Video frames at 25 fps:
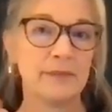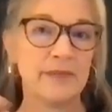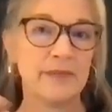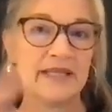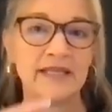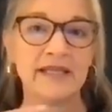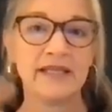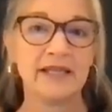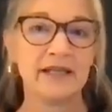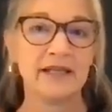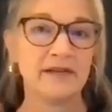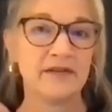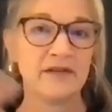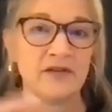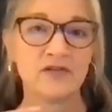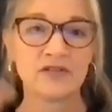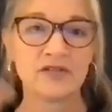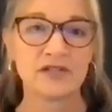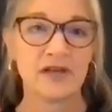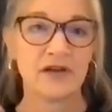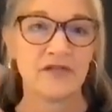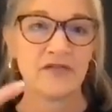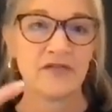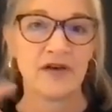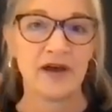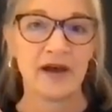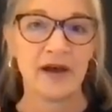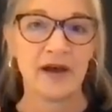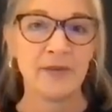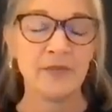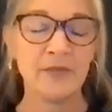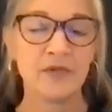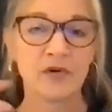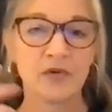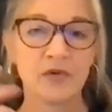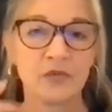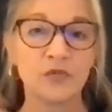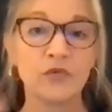beating yourself
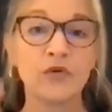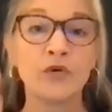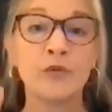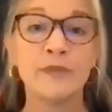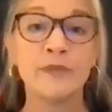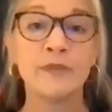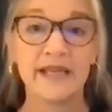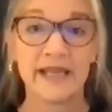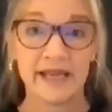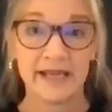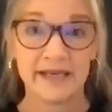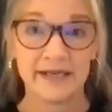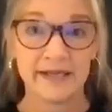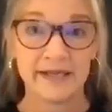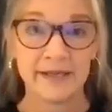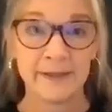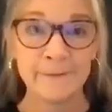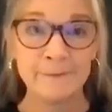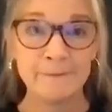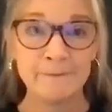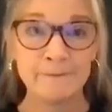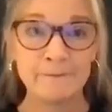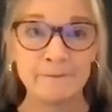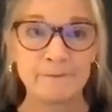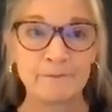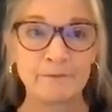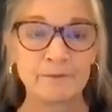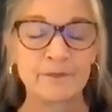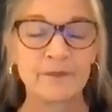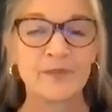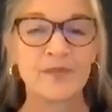up or ruminating,